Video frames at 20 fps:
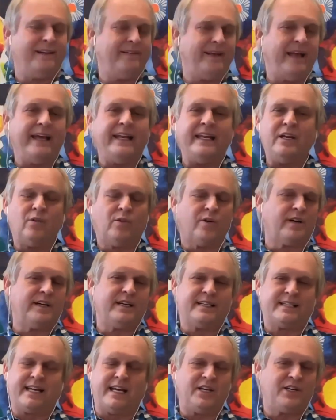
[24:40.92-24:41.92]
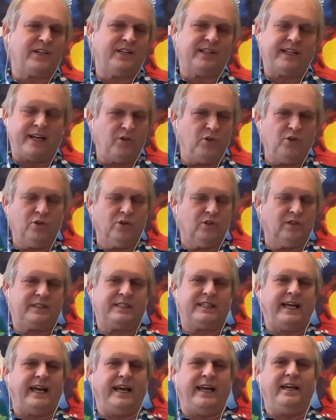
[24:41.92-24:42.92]
any organization like Google,
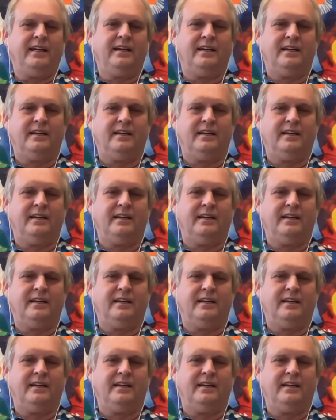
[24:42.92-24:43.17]
say,